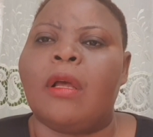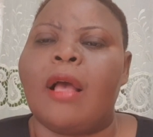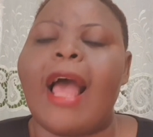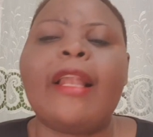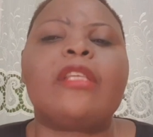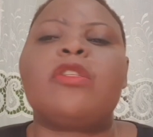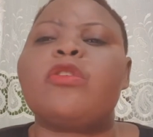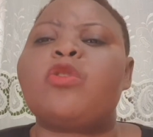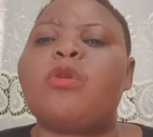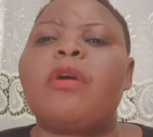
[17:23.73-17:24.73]
Ernest
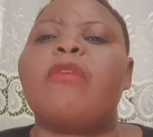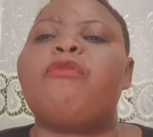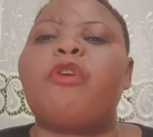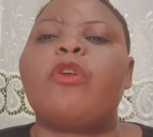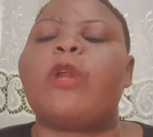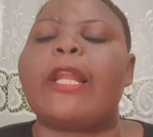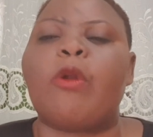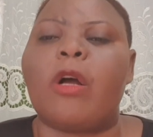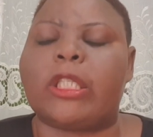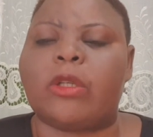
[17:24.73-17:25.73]
is looking for
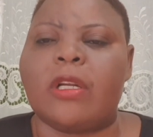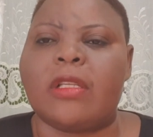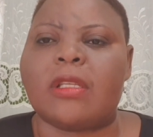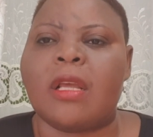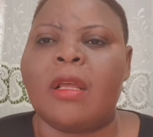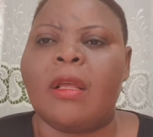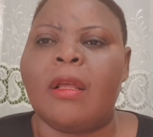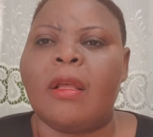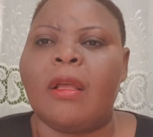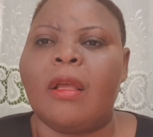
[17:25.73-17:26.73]
donations.
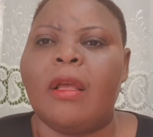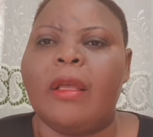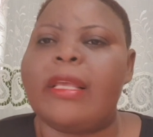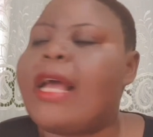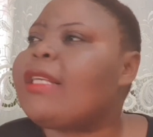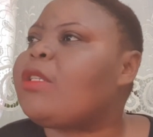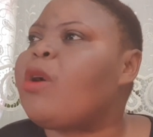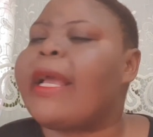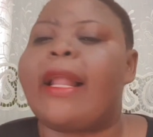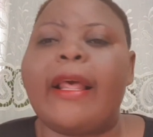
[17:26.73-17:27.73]
Yes,
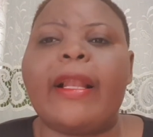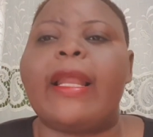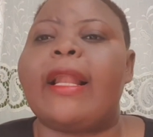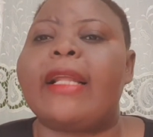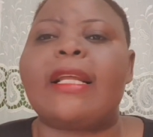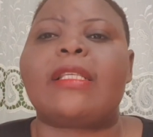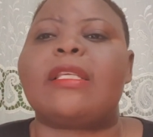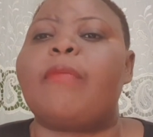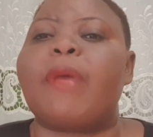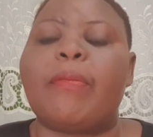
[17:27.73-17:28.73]
okay, let us
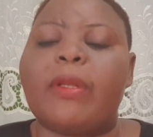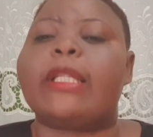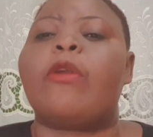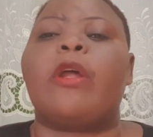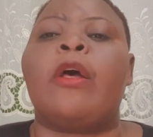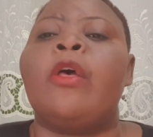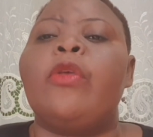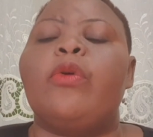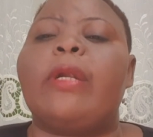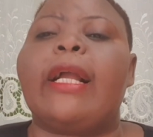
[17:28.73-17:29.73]
say maybe
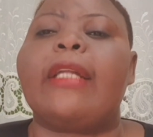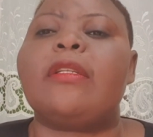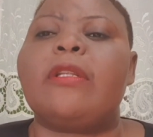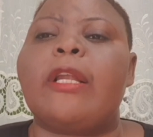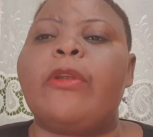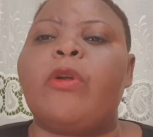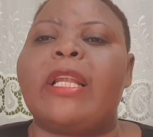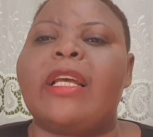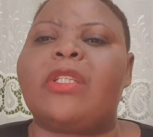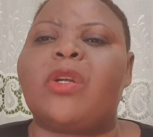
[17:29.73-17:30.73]
you will get the
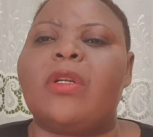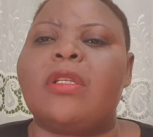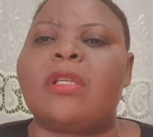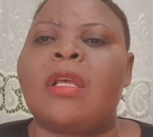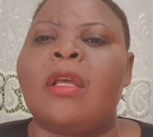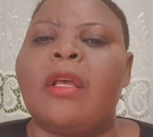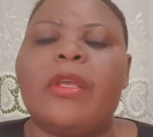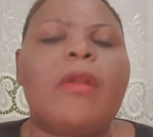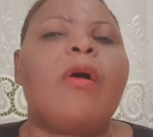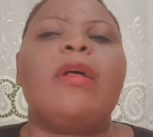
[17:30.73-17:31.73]
donations.
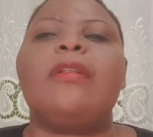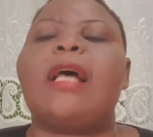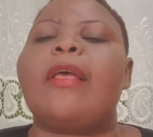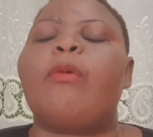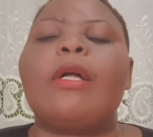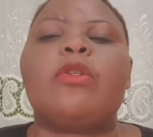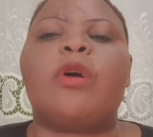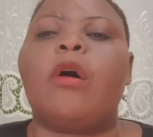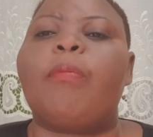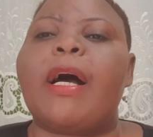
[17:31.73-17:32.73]
You know, I want to
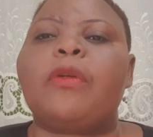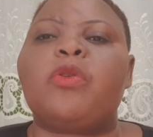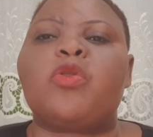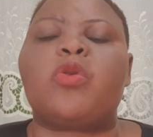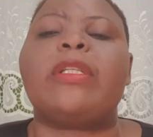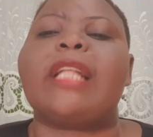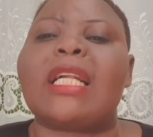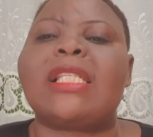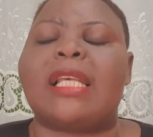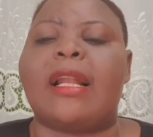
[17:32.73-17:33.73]
go back to school.
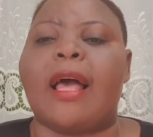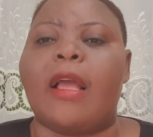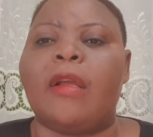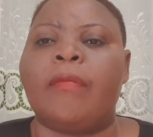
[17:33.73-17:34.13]
That's a lie.